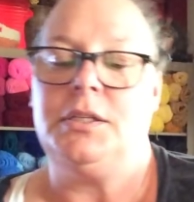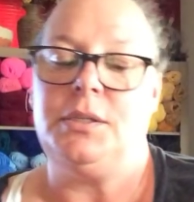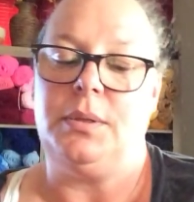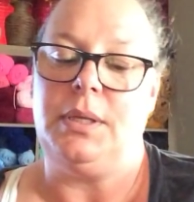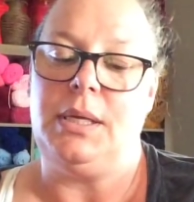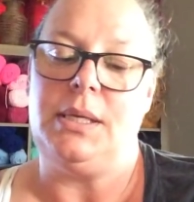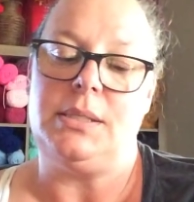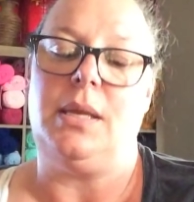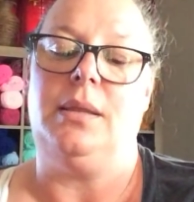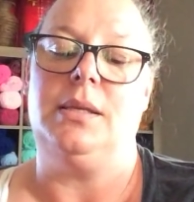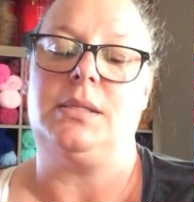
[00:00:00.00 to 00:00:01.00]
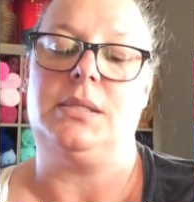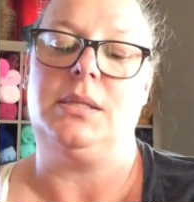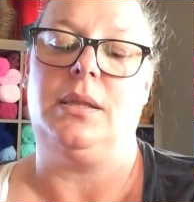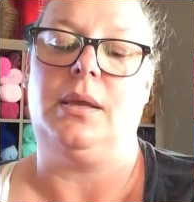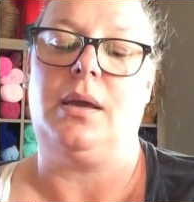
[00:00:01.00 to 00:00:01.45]
Two of these, and this
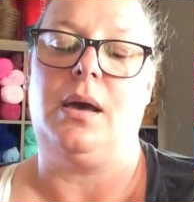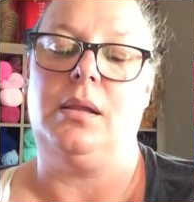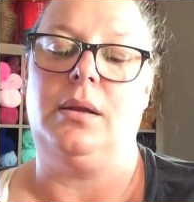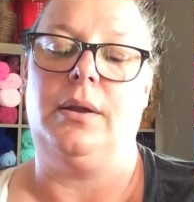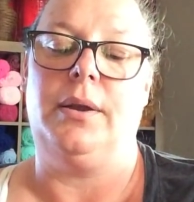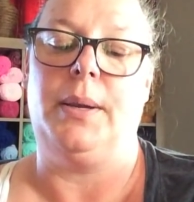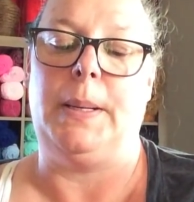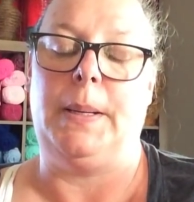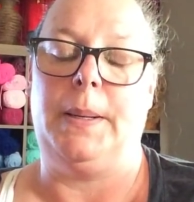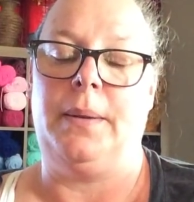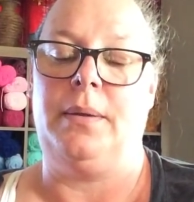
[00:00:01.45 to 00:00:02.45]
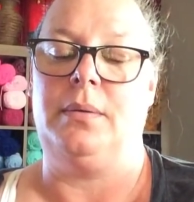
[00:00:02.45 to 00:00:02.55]
is in the color,